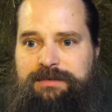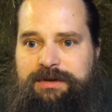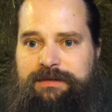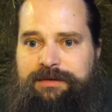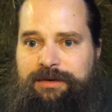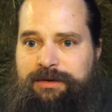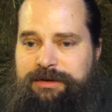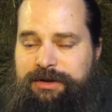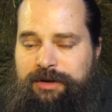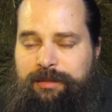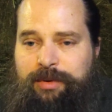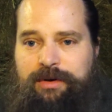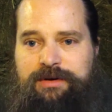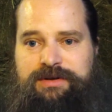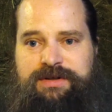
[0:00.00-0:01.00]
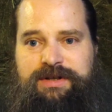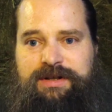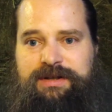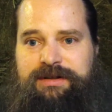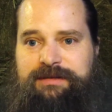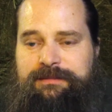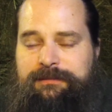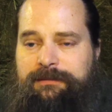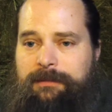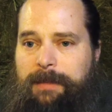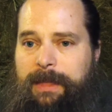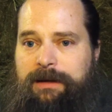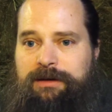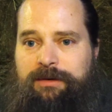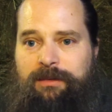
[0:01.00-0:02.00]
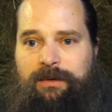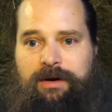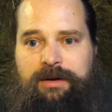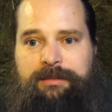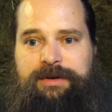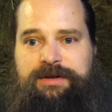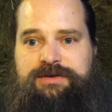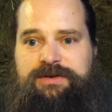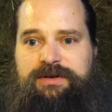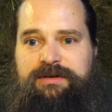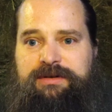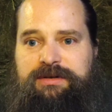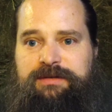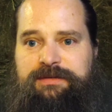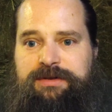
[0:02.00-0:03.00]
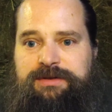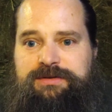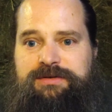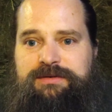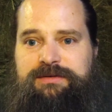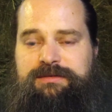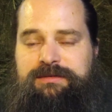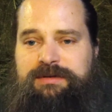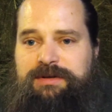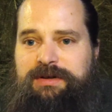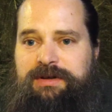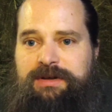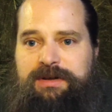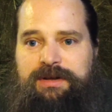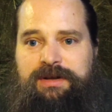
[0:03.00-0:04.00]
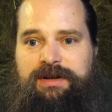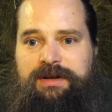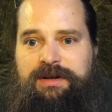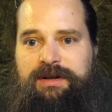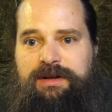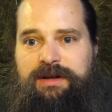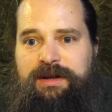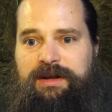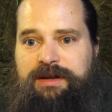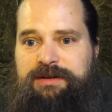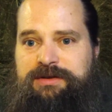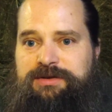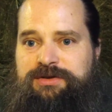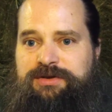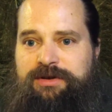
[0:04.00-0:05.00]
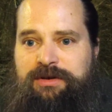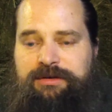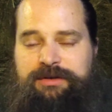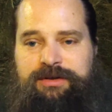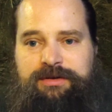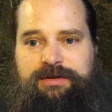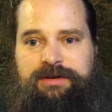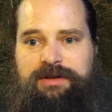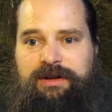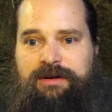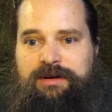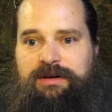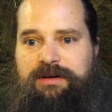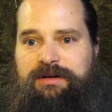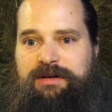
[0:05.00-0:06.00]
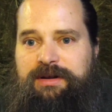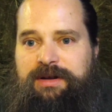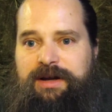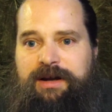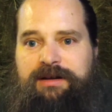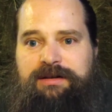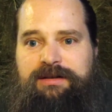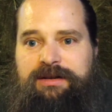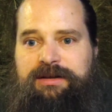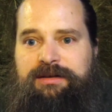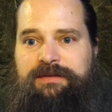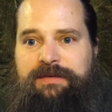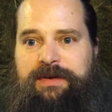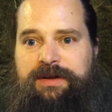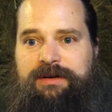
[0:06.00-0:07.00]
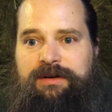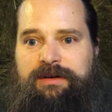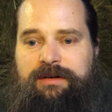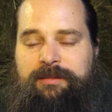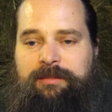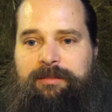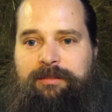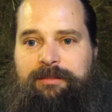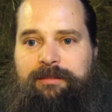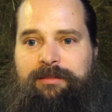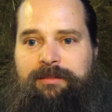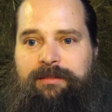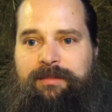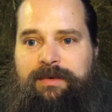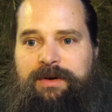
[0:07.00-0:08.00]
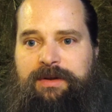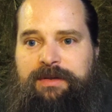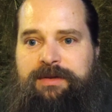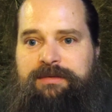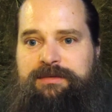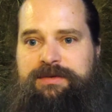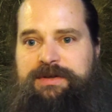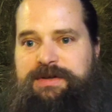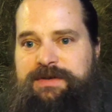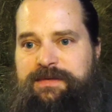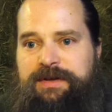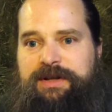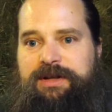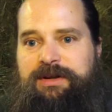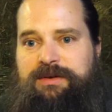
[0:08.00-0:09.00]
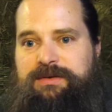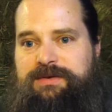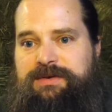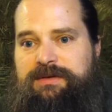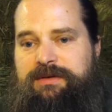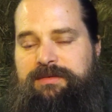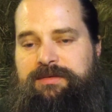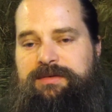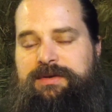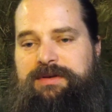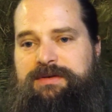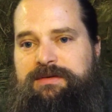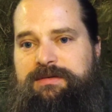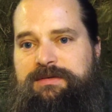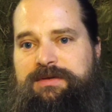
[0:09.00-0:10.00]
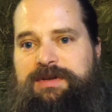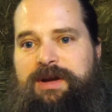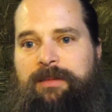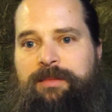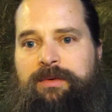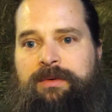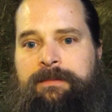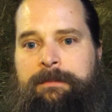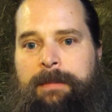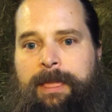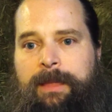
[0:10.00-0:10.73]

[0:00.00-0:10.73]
If you're a good person and you want to be a jerk in the future, sure, you can learn how to live here through these videos and through the temple,